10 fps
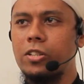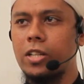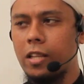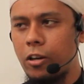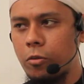
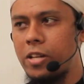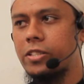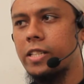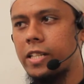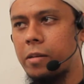inshallah, I will
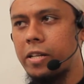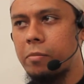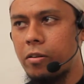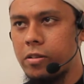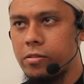mention a bit
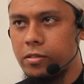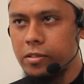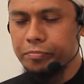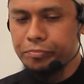about this.